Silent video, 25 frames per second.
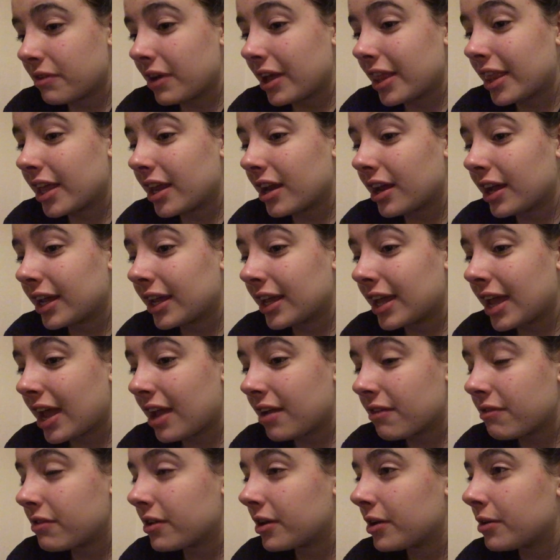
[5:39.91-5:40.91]
and then I
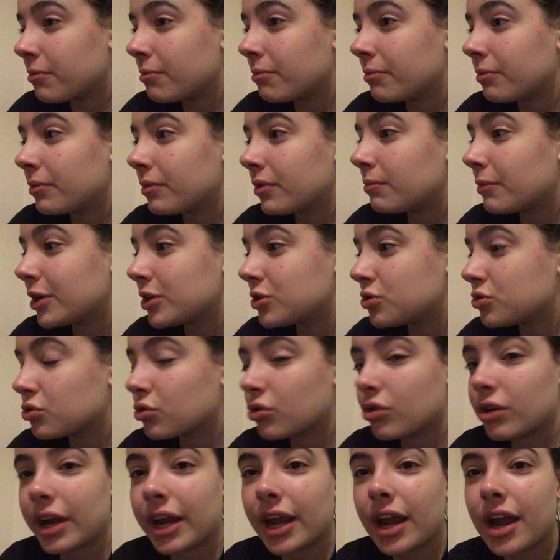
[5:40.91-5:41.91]
gave him my
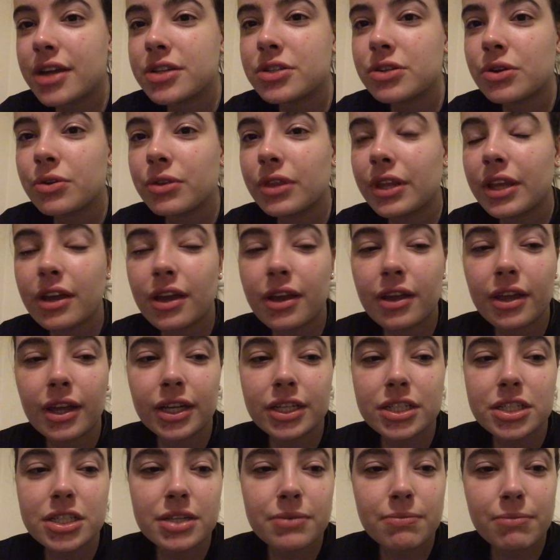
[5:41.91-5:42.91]
drawing. I don't think I
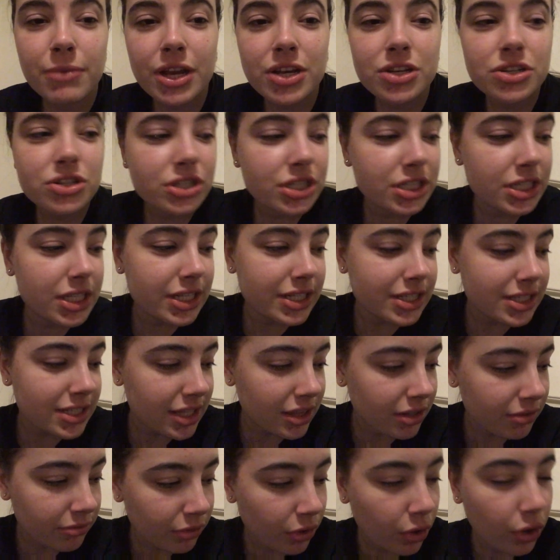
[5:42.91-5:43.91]
actually mentioned this
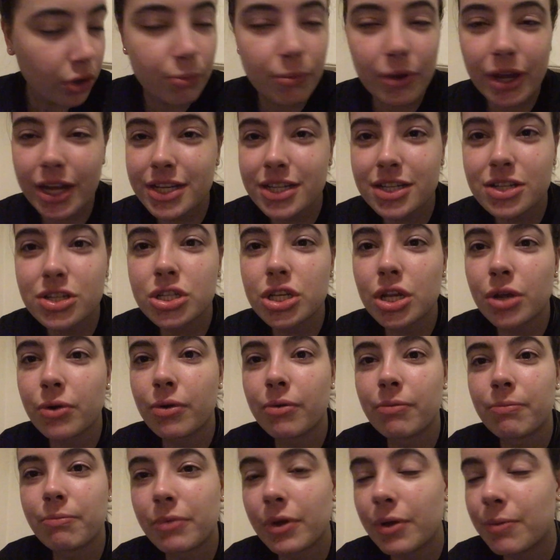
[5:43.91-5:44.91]
in the vlog, but I did show
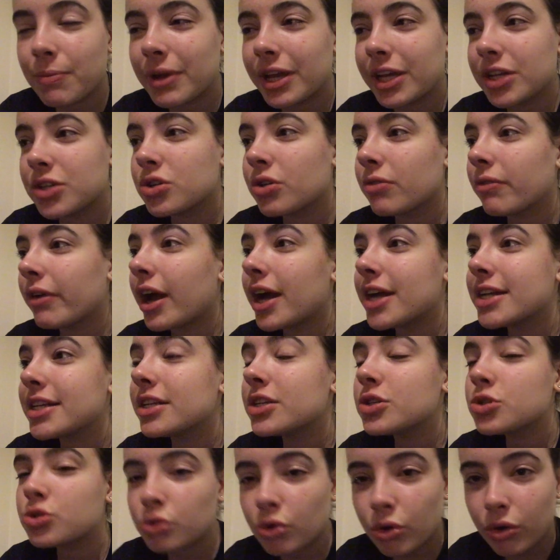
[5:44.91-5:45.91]
a, a, picture of it. I
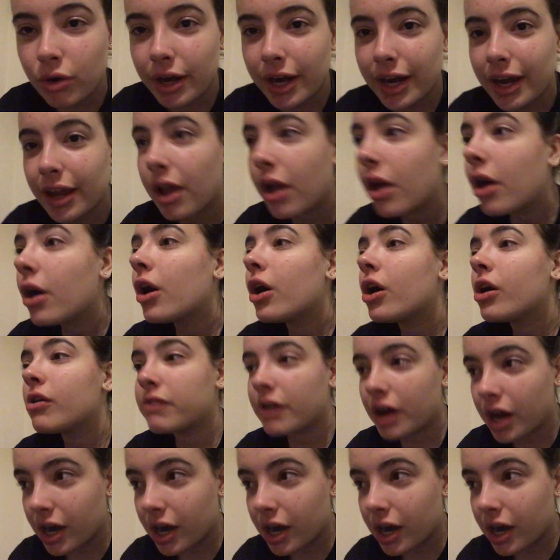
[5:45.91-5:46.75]
did a drawing of